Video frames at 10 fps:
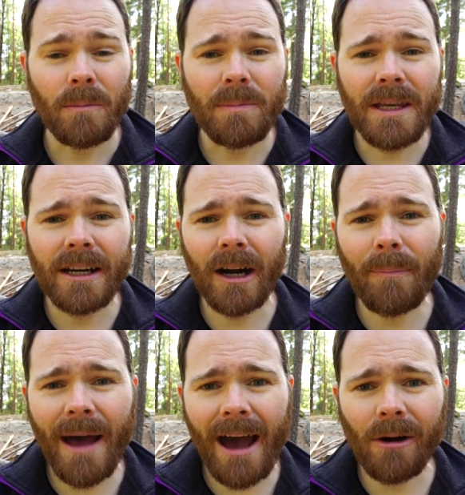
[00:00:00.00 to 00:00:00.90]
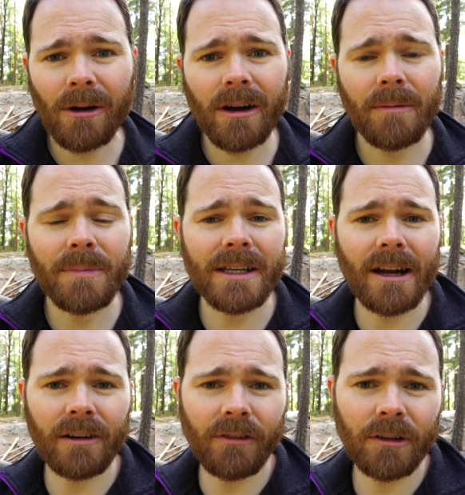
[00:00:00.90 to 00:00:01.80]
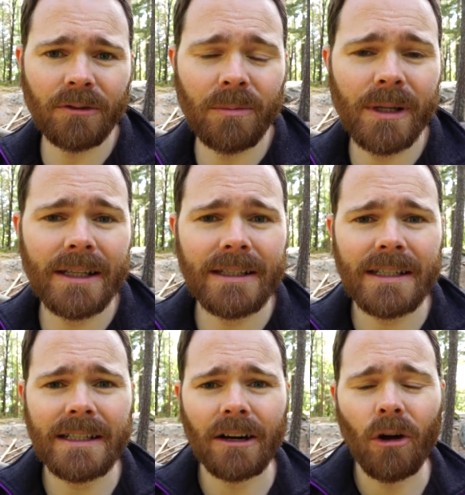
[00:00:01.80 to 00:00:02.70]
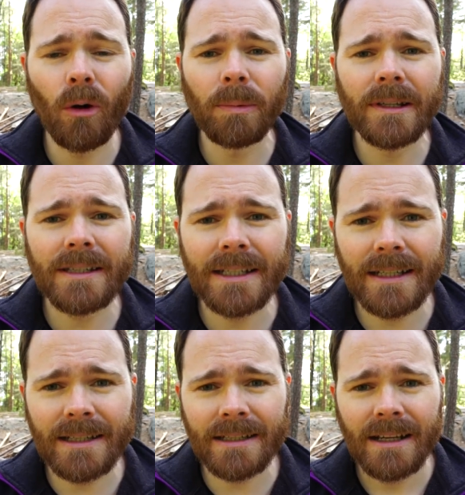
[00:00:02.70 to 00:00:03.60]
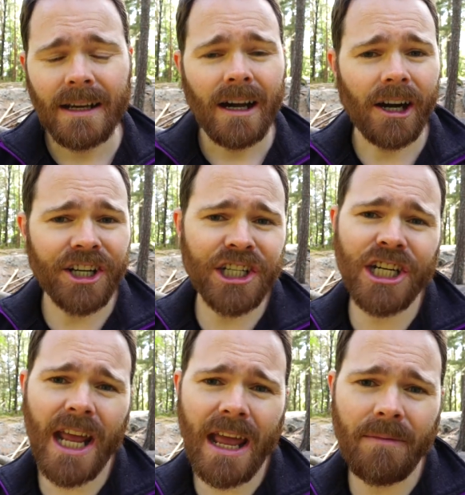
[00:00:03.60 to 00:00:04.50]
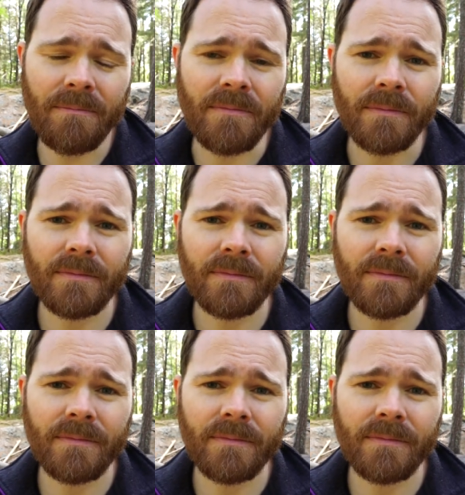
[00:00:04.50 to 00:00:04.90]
be it our power, be it our vulnerability, our hopelessness, our shame,